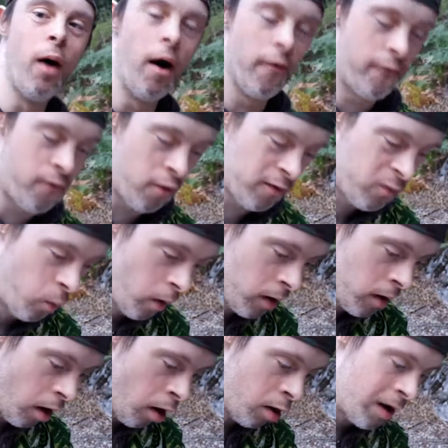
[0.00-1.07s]
our first one
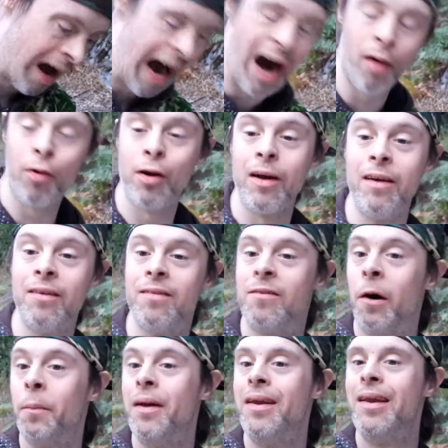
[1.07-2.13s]
on our
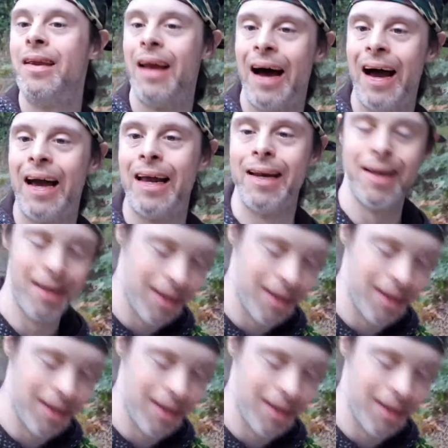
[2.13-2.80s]
installment 9